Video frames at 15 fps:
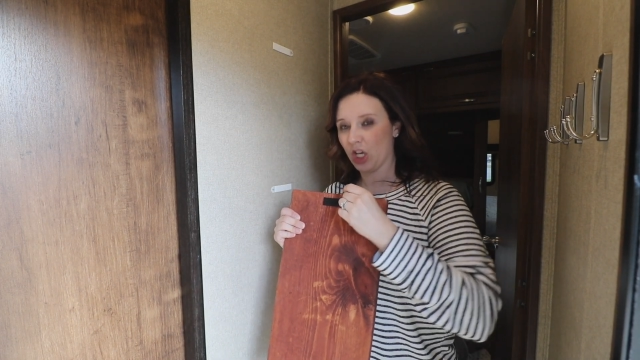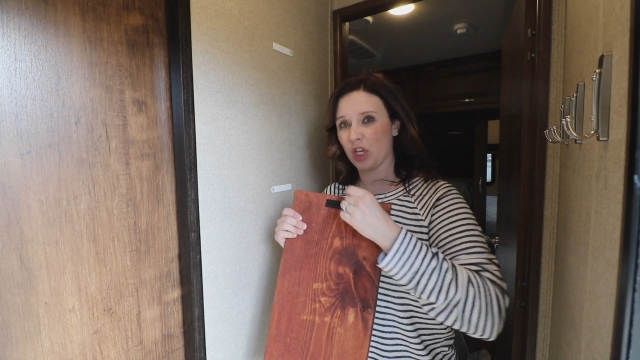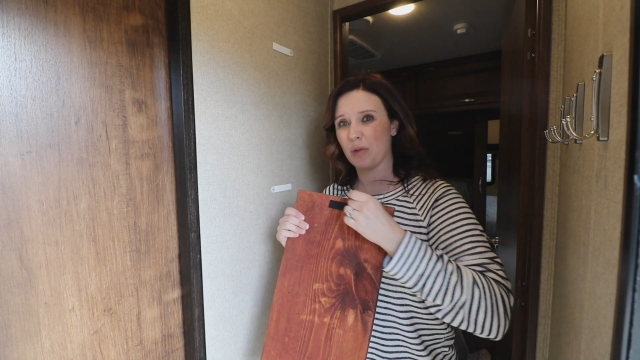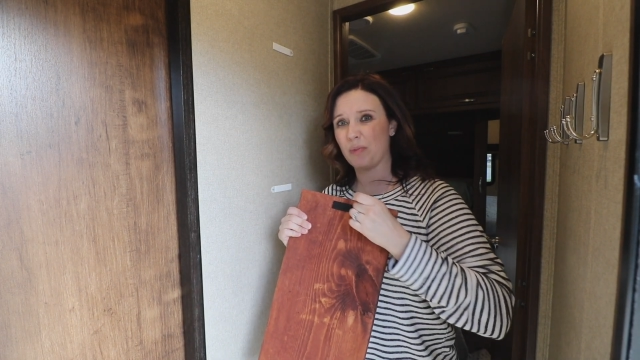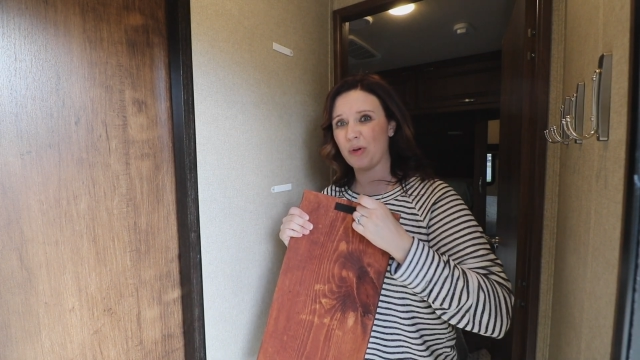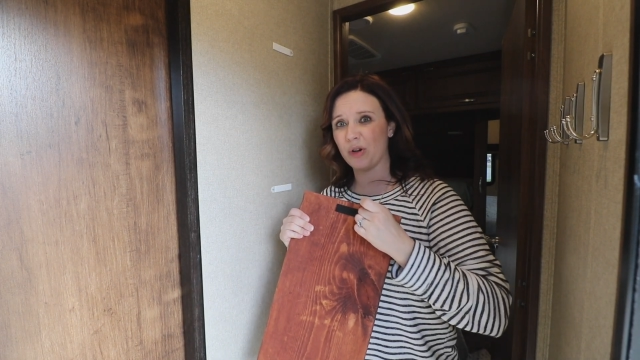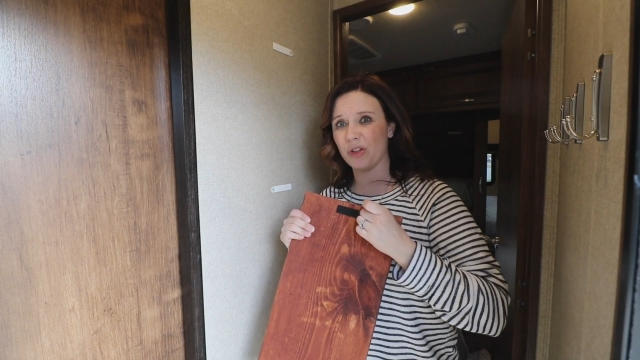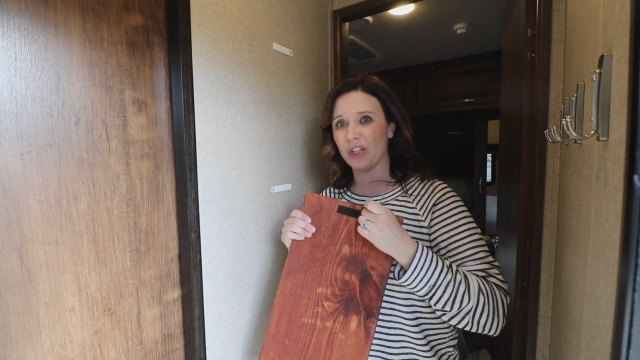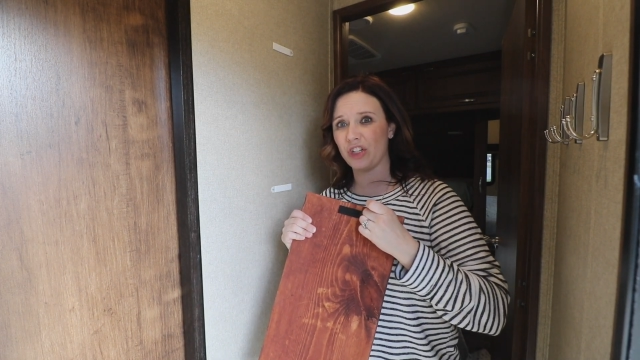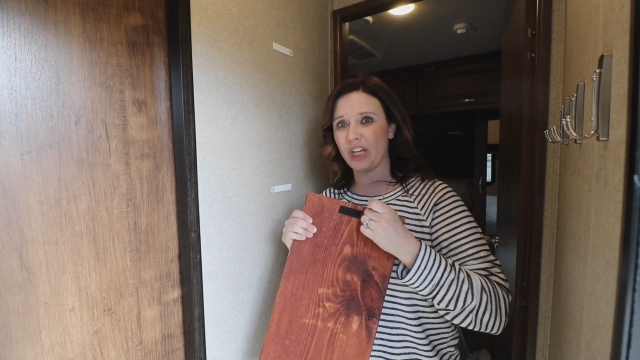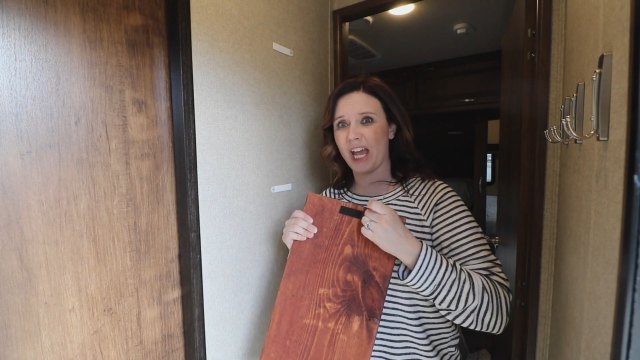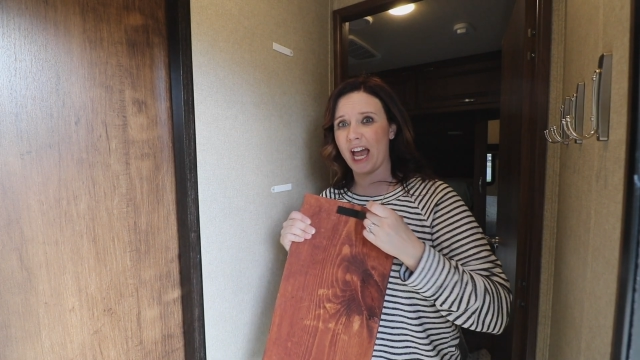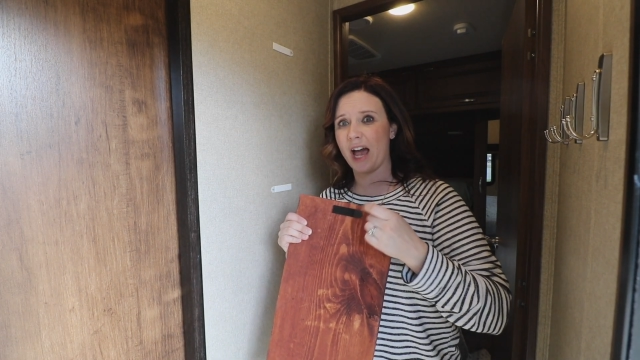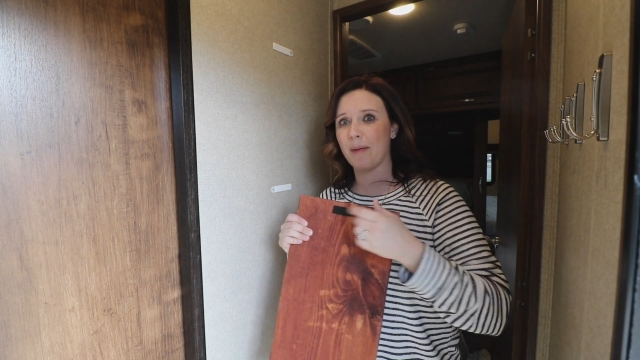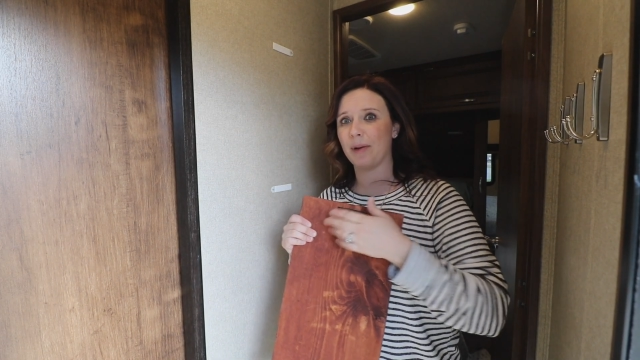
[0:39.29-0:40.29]
You pull the
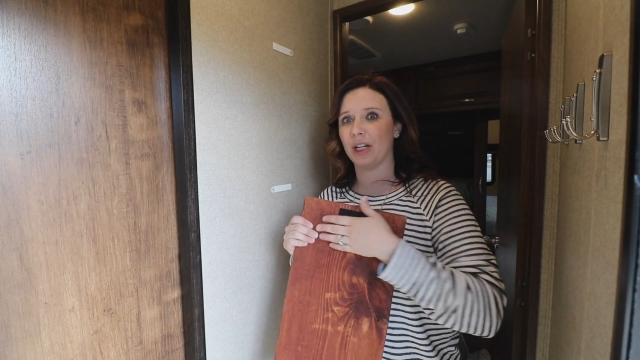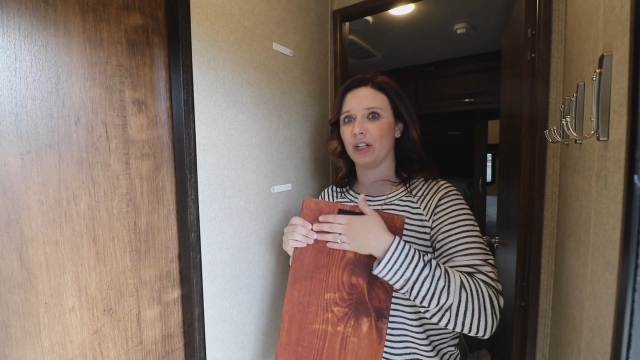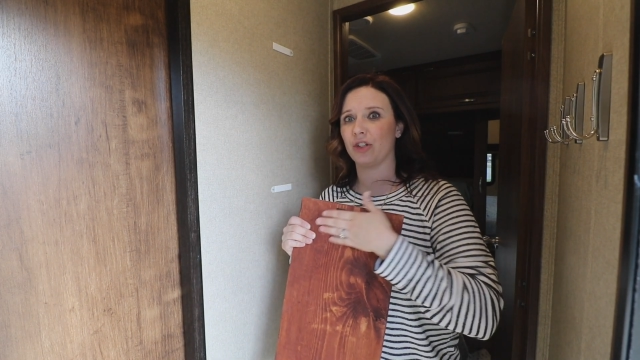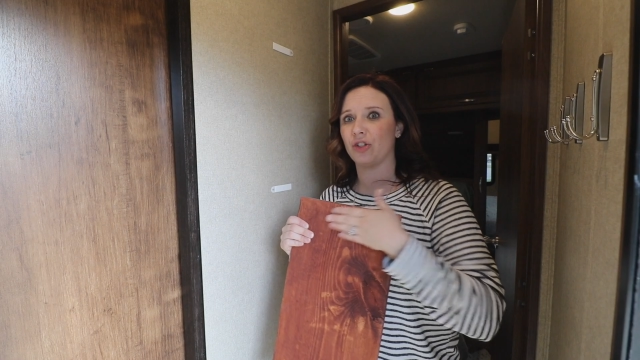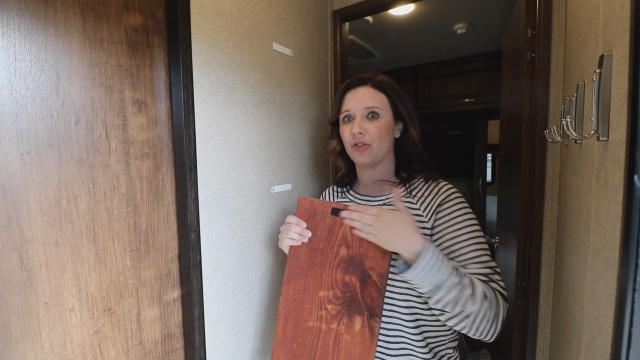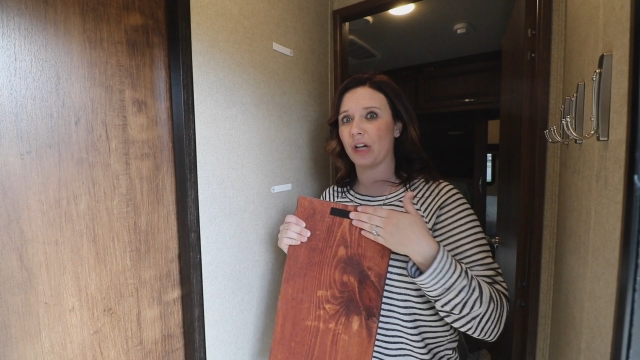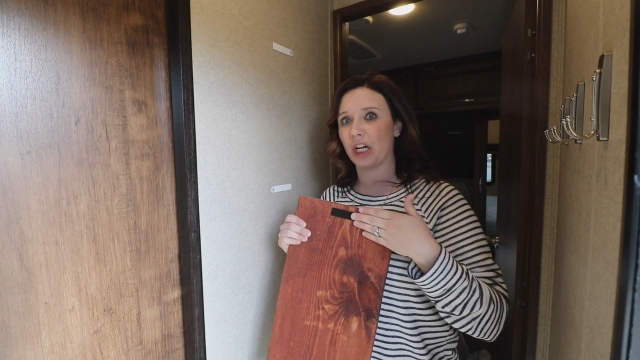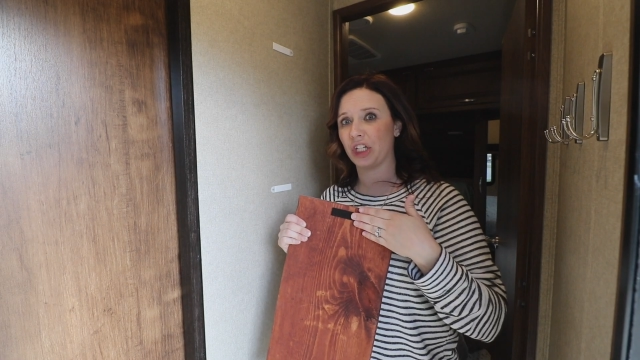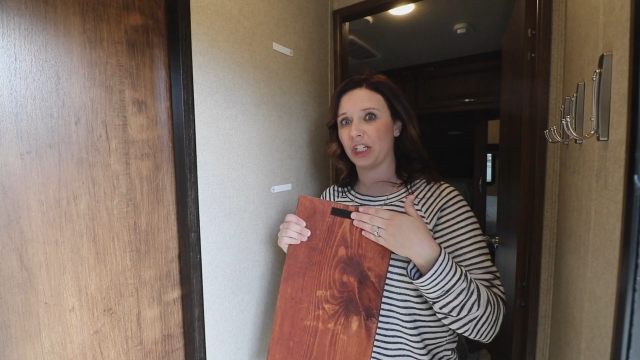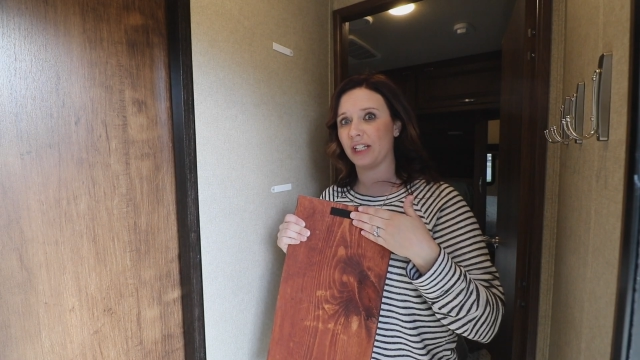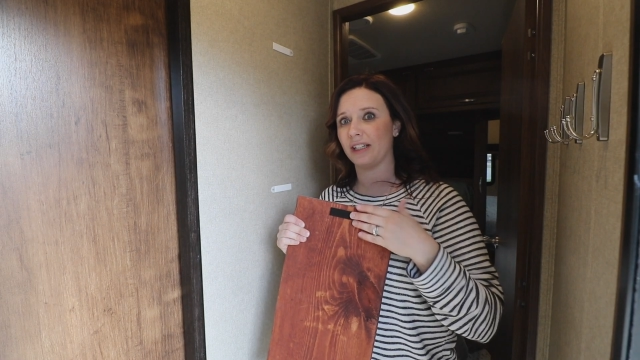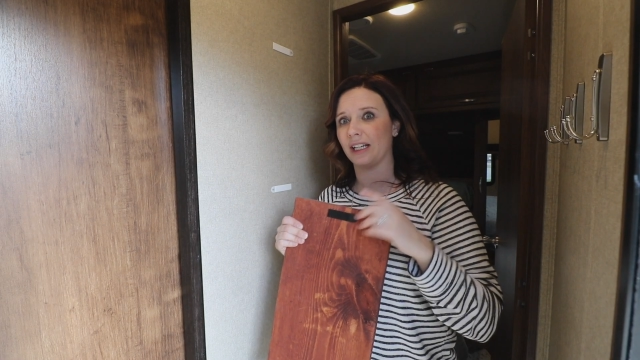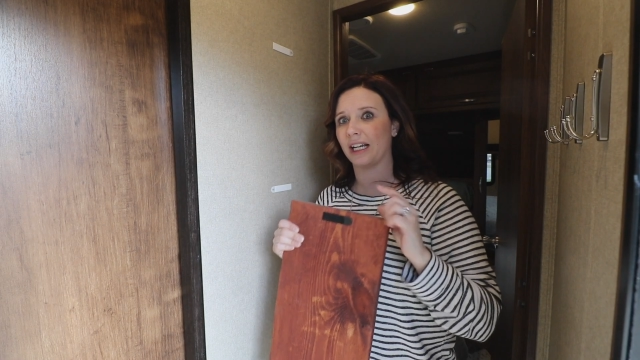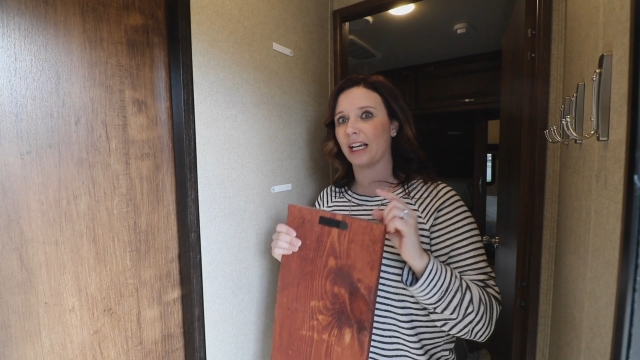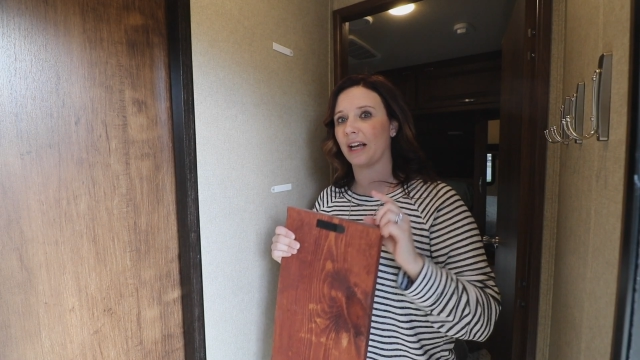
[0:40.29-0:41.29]
tab and it
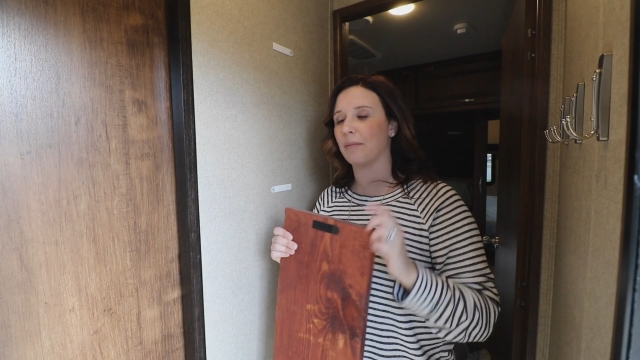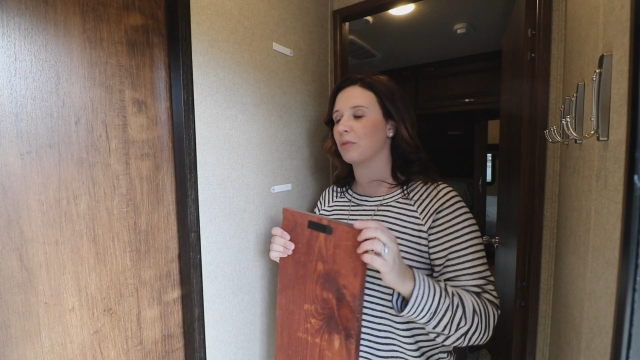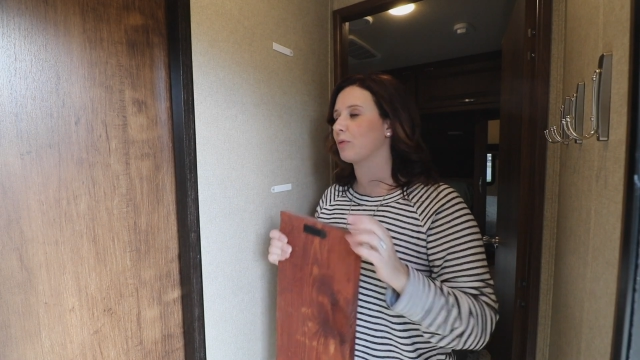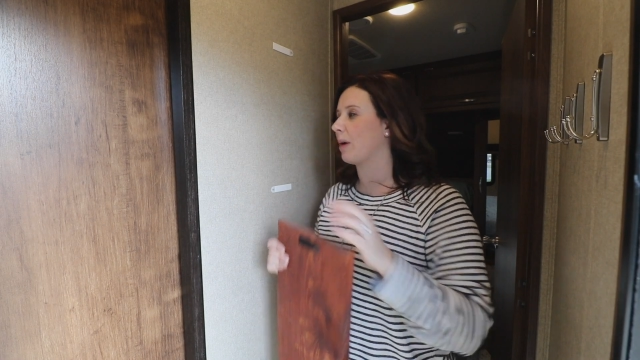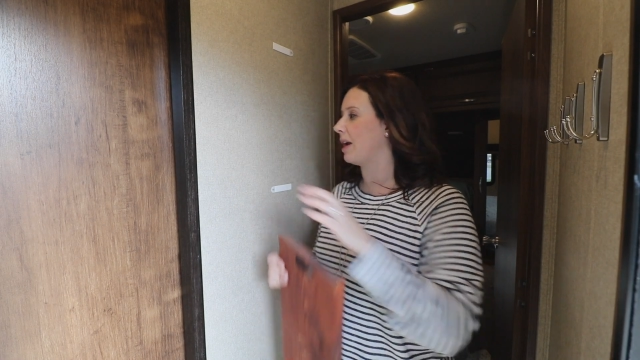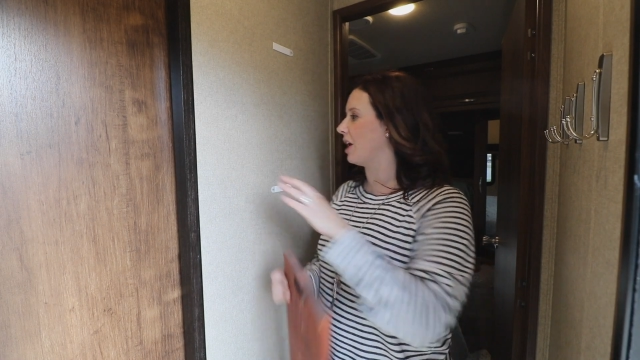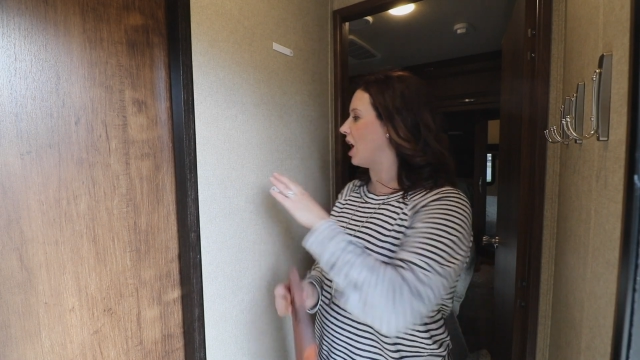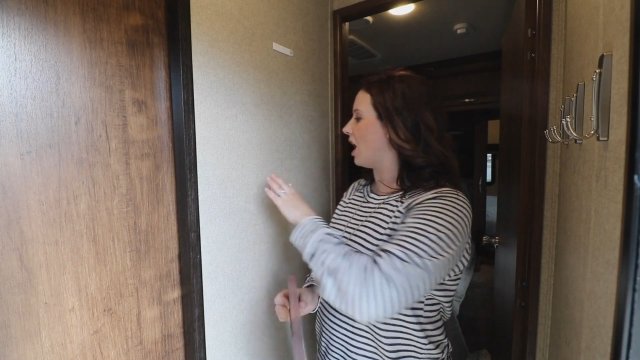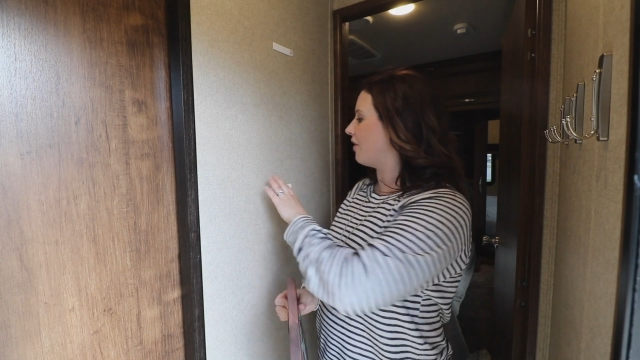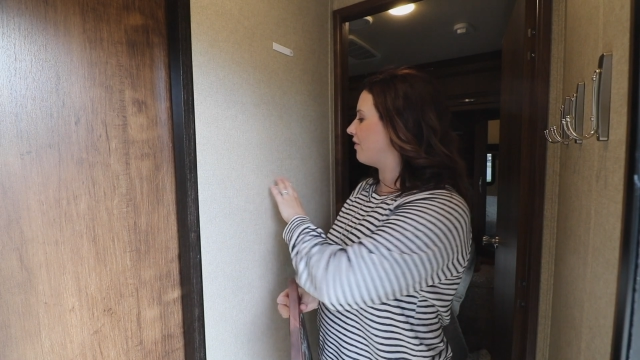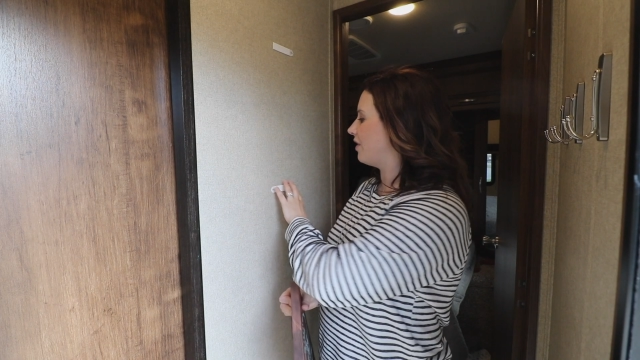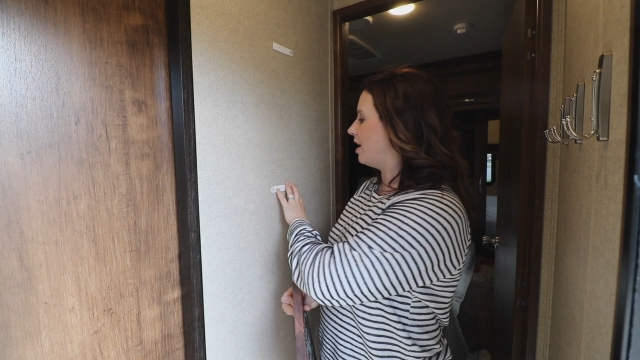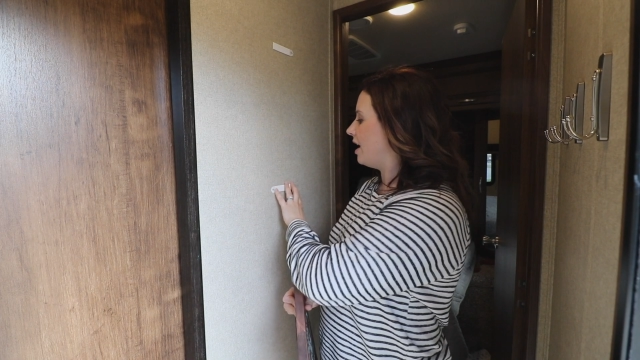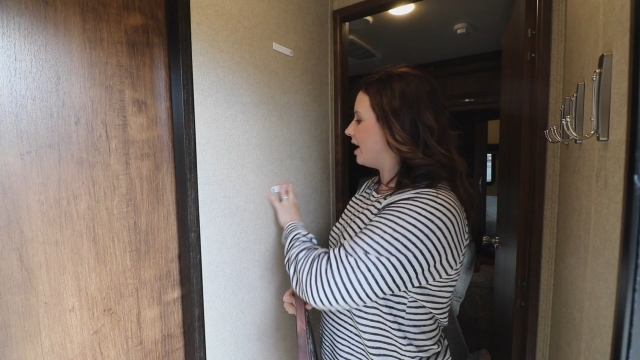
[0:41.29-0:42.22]
stretches and it comes right off